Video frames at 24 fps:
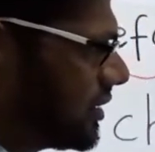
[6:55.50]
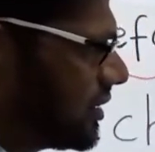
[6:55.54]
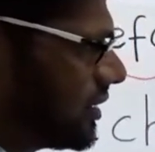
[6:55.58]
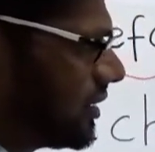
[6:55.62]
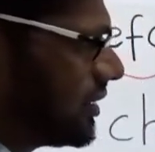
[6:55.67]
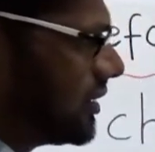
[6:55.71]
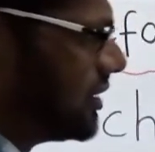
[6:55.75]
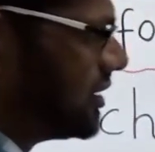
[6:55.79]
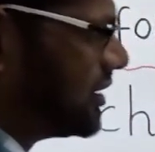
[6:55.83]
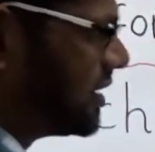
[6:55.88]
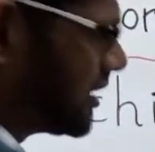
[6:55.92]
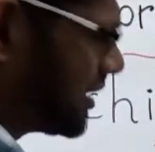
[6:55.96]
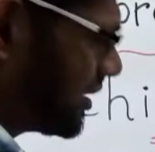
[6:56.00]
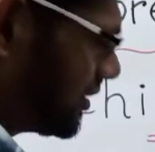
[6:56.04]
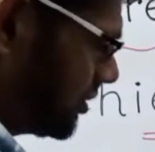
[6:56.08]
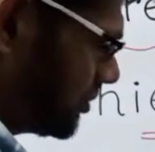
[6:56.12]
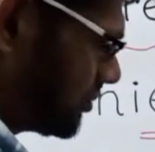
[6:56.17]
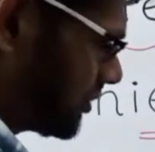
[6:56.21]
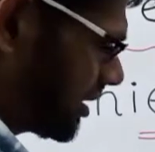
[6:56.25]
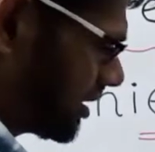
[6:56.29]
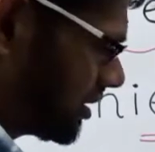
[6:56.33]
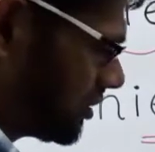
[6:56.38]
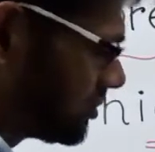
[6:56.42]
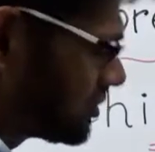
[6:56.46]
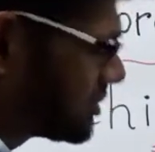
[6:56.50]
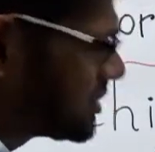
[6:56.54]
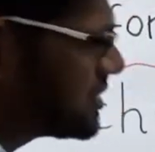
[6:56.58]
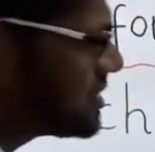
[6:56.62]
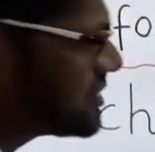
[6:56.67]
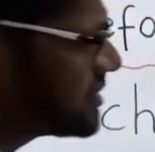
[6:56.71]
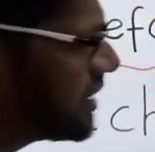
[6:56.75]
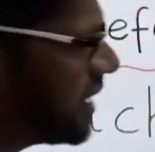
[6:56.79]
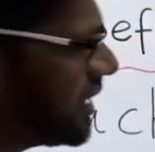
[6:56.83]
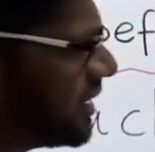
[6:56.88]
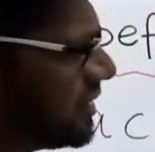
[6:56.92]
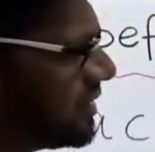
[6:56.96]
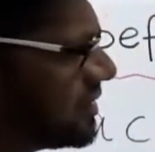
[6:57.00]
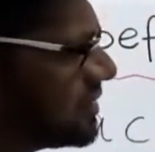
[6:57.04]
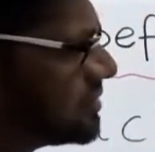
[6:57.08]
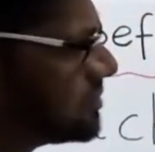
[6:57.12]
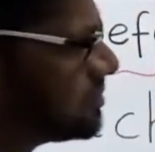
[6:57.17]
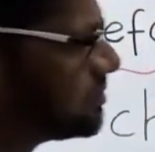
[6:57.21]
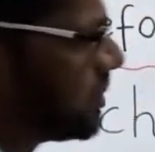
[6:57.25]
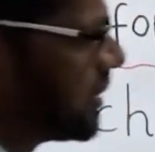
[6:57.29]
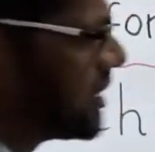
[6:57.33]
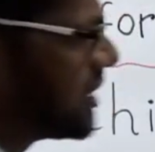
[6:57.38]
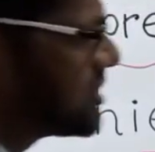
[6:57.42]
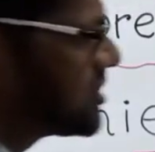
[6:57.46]
here you can notice
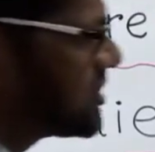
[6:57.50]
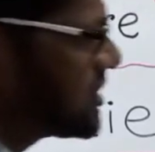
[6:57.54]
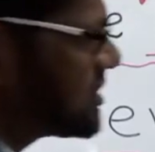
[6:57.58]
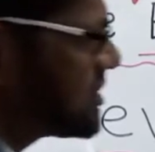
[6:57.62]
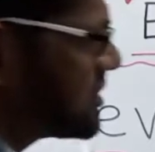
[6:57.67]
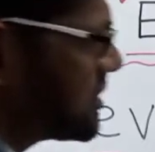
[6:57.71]
that patience,